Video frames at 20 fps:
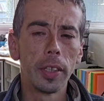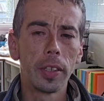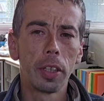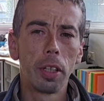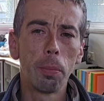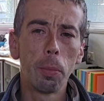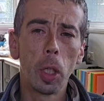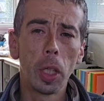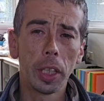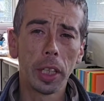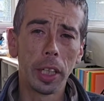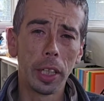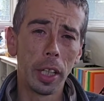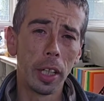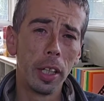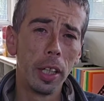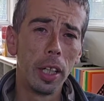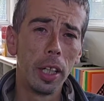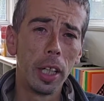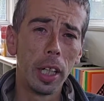So I might get a
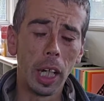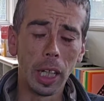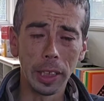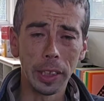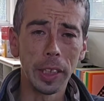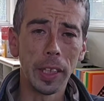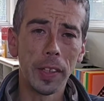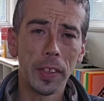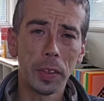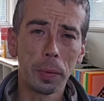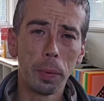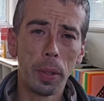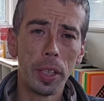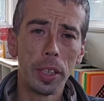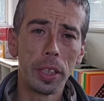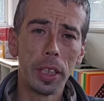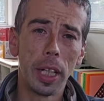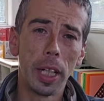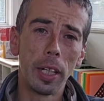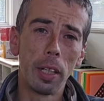yes one
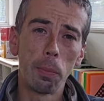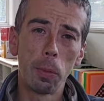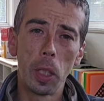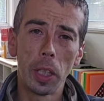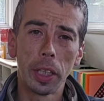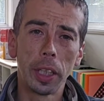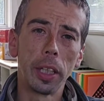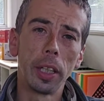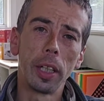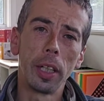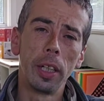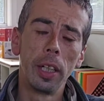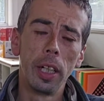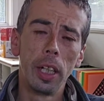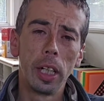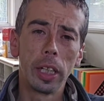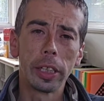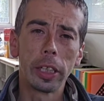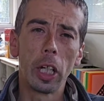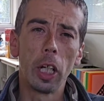day and I might get a
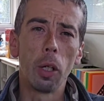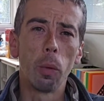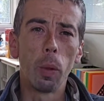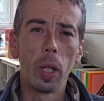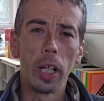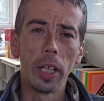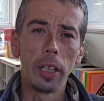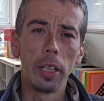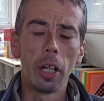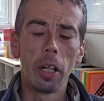go away